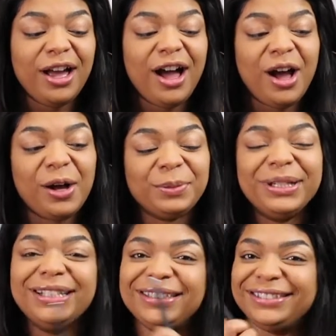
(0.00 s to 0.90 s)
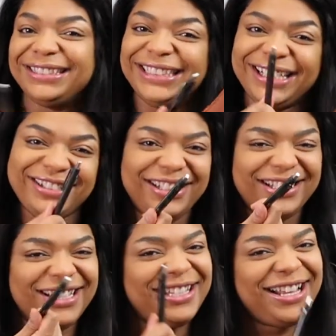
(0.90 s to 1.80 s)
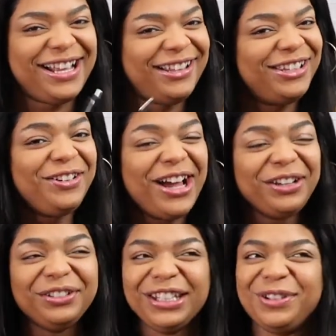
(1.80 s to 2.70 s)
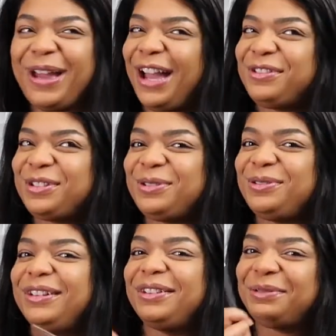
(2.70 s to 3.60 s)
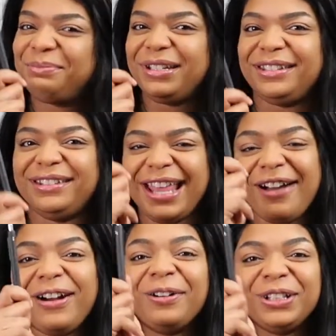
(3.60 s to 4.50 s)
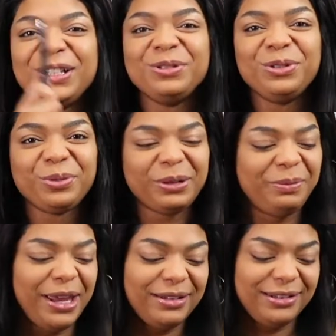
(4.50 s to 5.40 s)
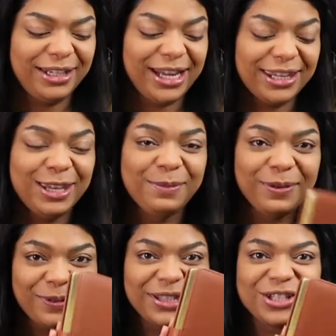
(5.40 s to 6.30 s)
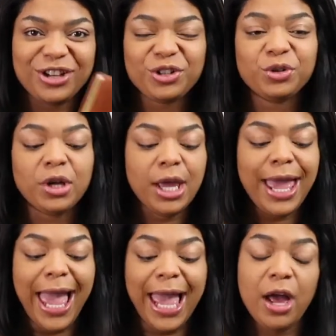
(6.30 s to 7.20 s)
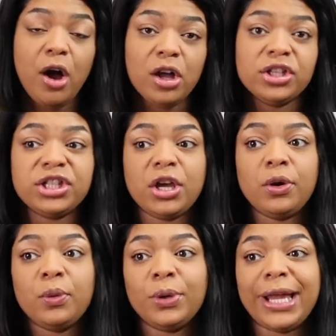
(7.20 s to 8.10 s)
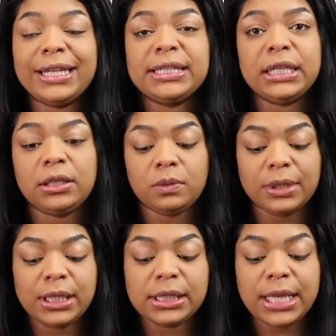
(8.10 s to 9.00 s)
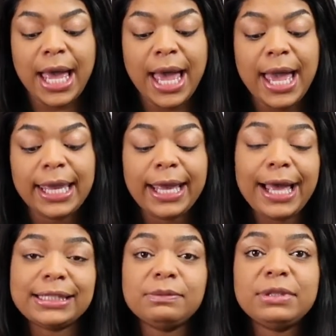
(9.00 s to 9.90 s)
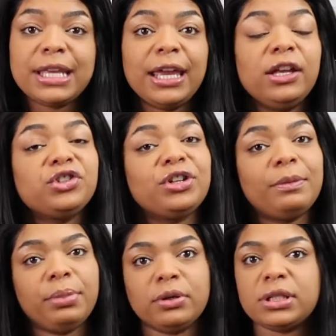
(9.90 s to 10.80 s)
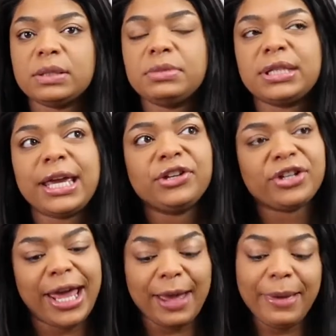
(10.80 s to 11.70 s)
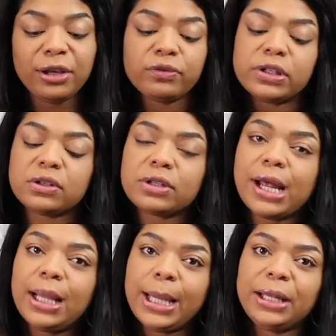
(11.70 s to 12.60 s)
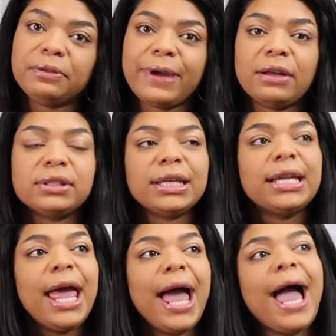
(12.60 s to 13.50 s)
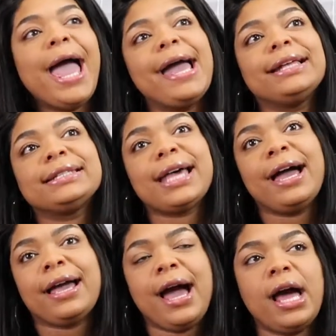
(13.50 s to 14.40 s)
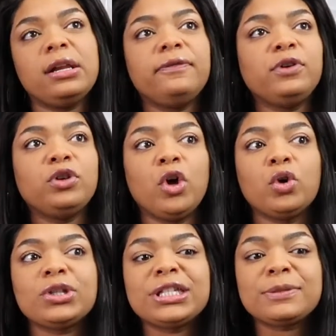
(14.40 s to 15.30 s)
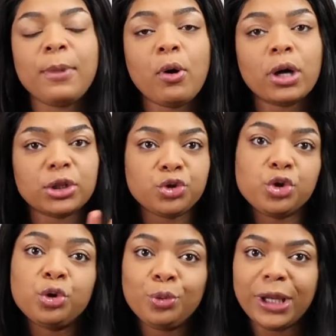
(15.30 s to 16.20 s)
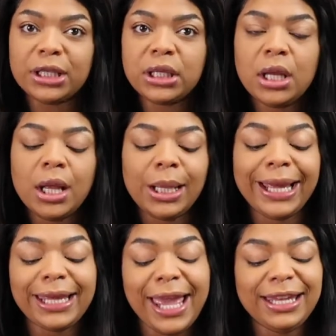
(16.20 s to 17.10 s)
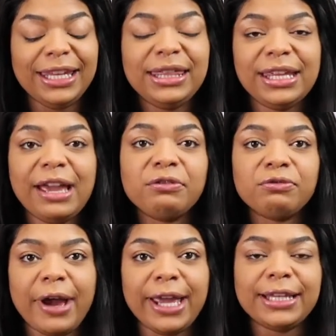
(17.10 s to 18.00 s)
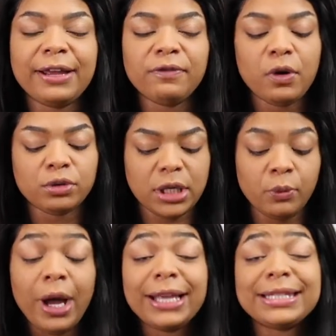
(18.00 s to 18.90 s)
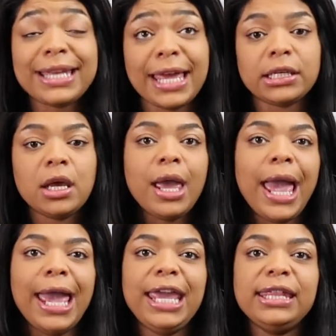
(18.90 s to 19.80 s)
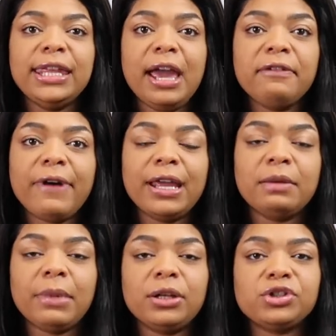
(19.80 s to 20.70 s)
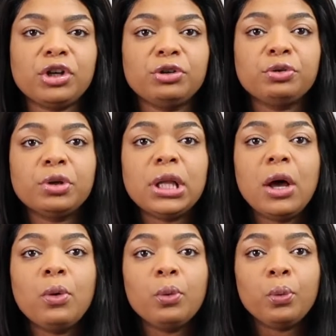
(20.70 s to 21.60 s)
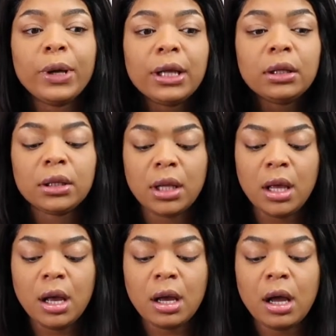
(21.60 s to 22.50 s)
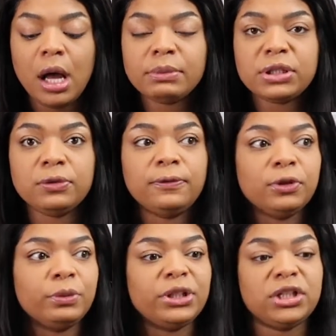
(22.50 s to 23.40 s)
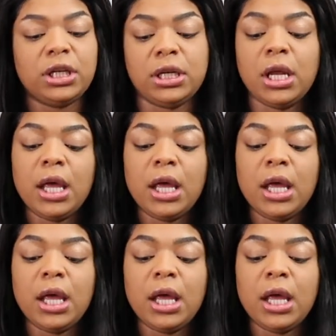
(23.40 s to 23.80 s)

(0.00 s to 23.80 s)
That's just, I don't think you have to, but now I only use one pen. I keep it with the journal. And also what I did was I got some sage and I burned some sage and I had my crystals kind of laying around it, and I kind of, spoke to it. Like anything I write, I said, anything I write in my journal will come to fruition.